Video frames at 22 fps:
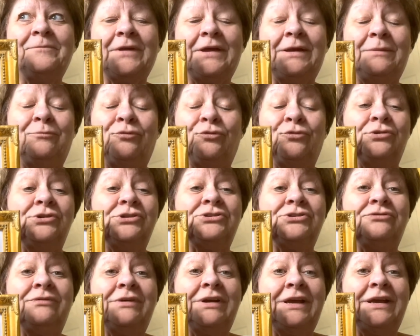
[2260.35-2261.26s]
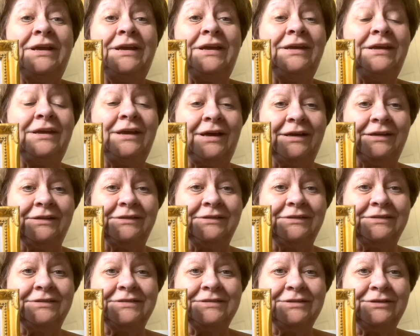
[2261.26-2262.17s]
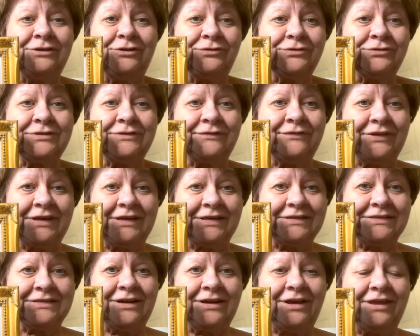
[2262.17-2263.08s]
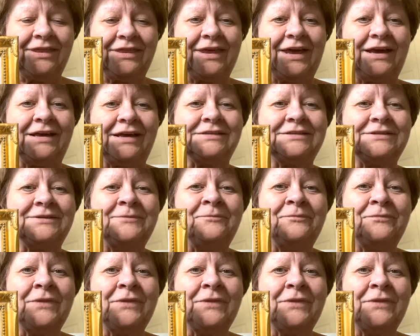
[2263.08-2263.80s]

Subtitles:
embroidery and lots of things like that.